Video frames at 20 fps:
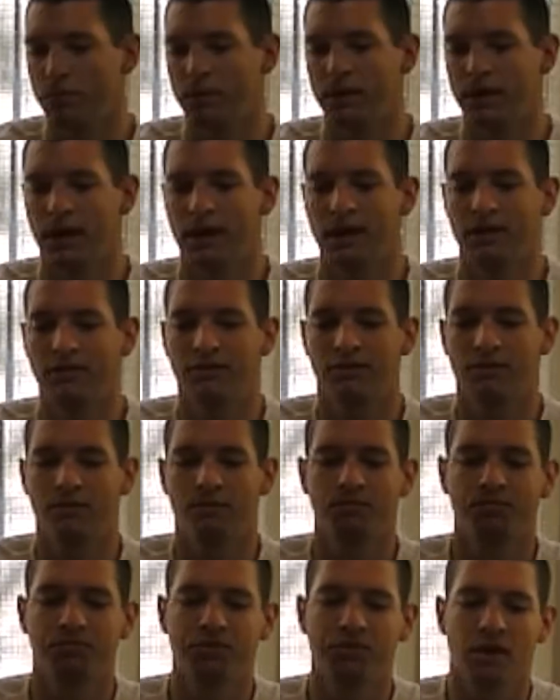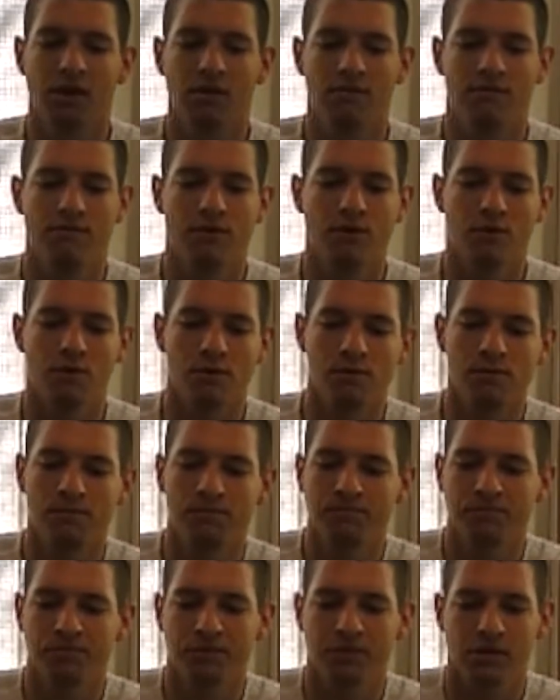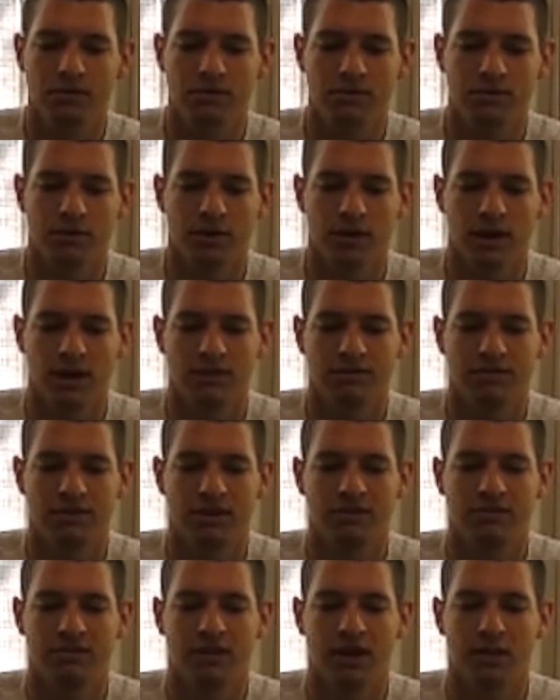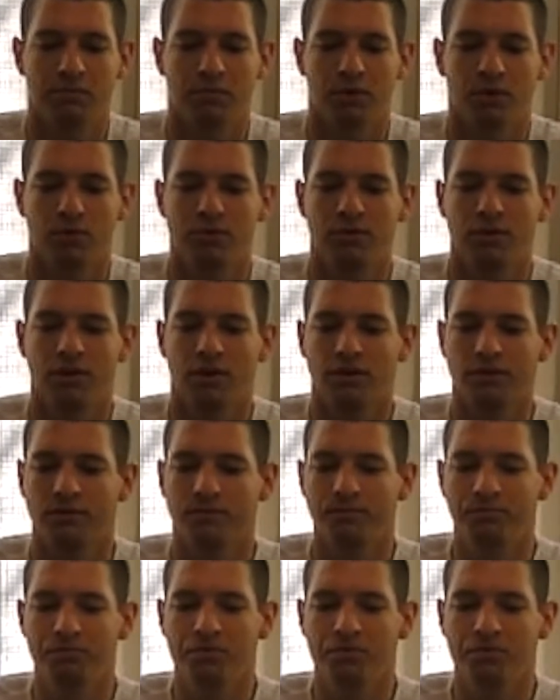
pH food to again change that proton,